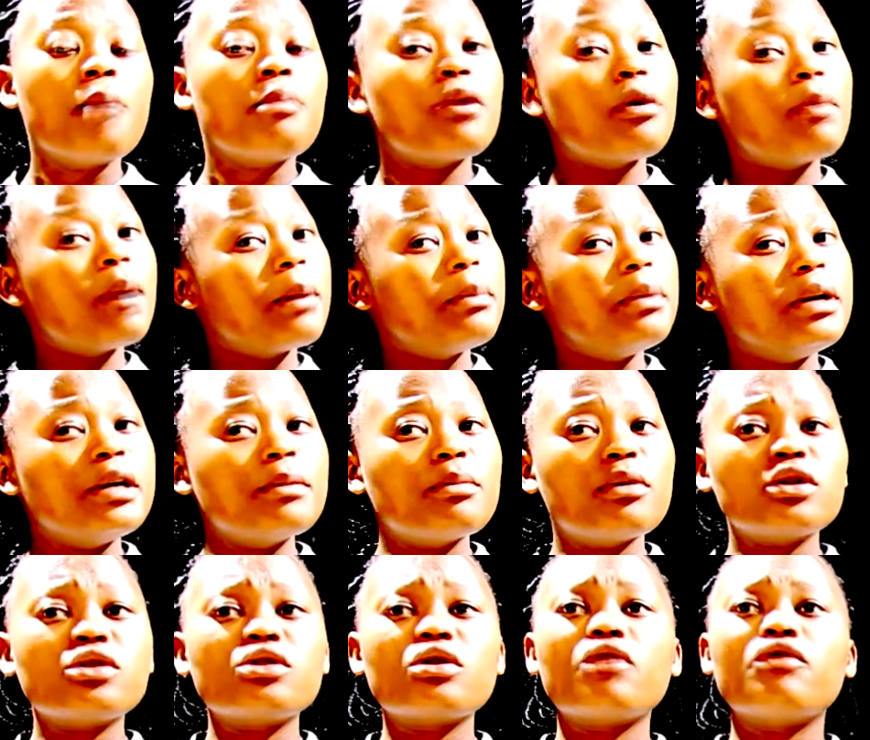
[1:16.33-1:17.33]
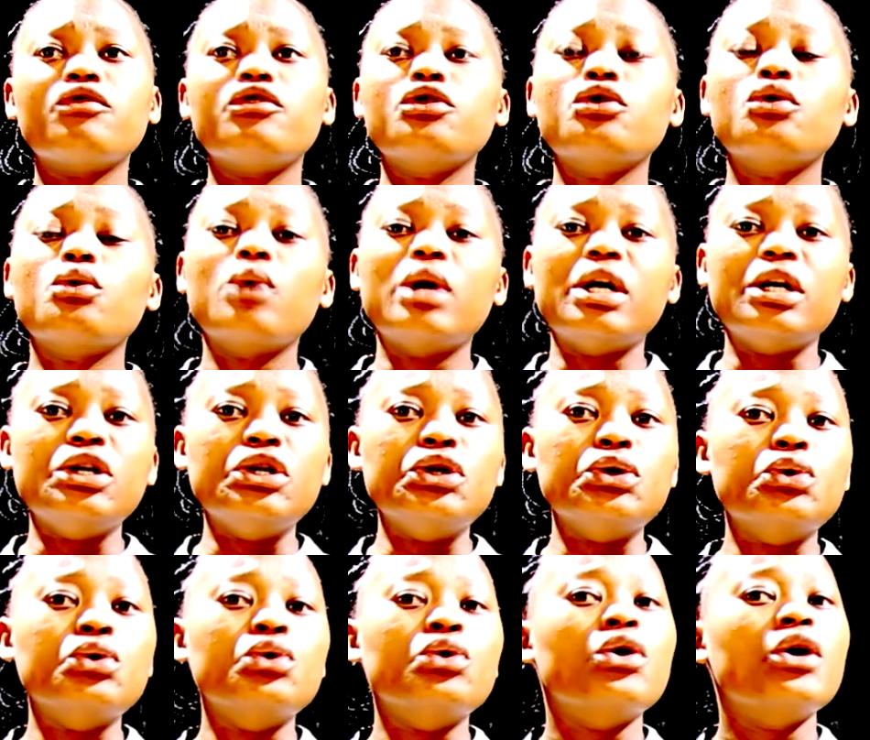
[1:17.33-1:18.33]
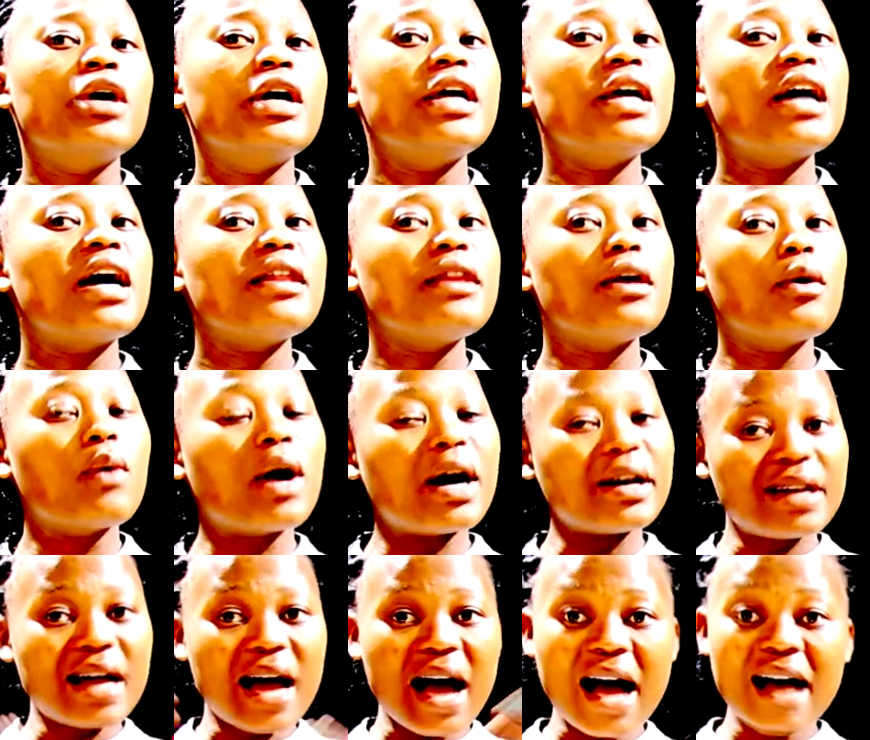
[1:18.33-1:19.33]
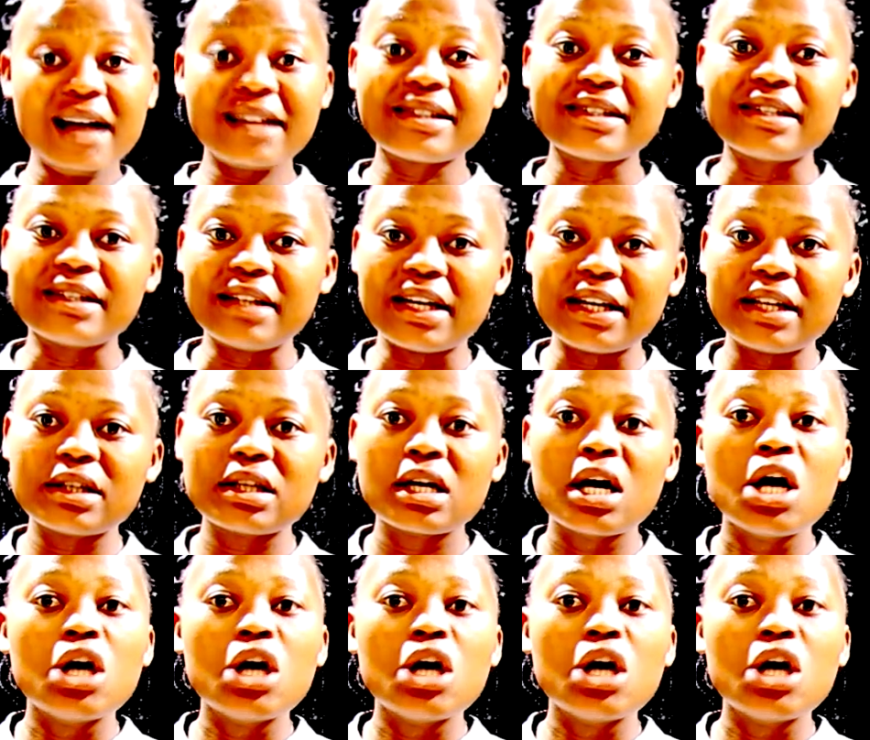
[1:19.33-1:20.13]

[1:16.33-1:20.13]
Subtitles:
Probably most of you, when you hear the word accident,